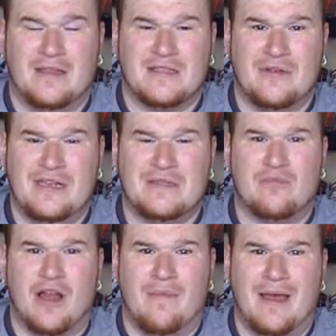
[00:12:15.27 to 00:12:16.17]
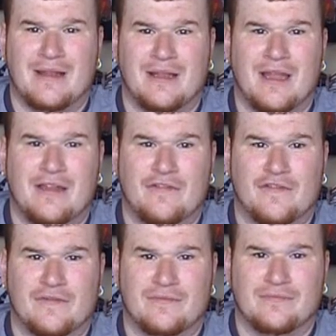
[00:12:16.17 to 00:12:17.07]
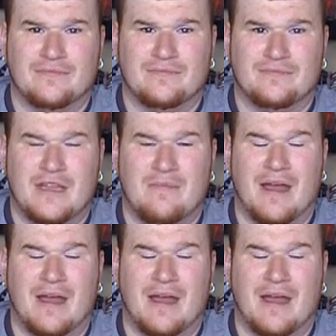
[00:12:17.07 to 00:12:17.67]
So he's brought back to life. And